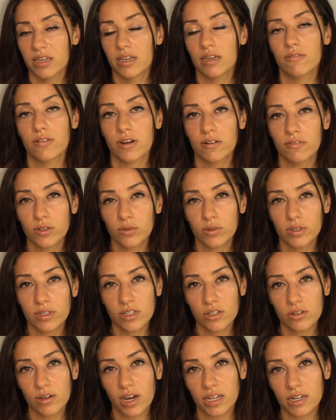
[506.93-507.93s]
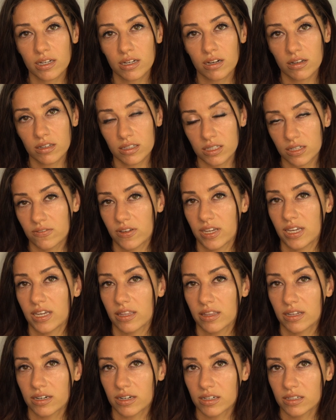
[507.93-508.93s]
if everyone knew how to
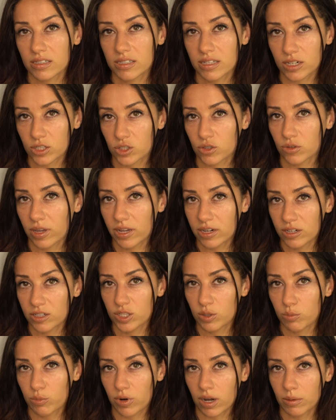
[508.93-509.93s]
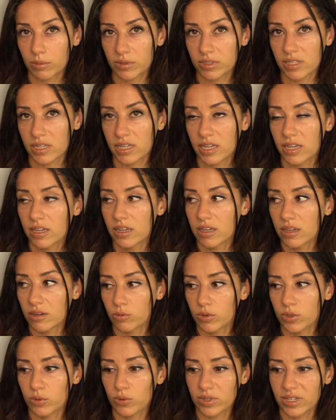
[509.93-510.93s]
cultivate their sexual energy properly,
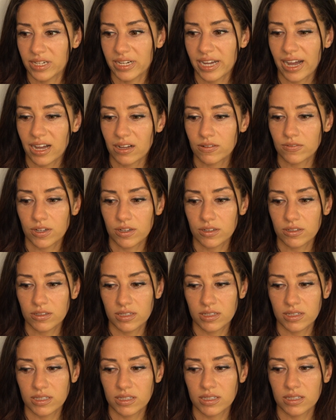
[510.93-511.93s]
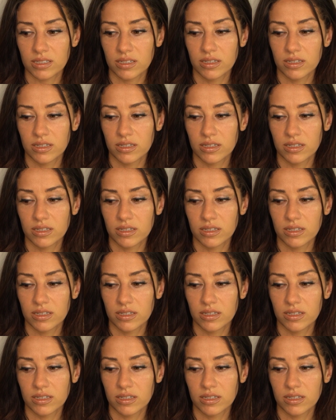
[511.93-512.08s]
we wouldn't have all this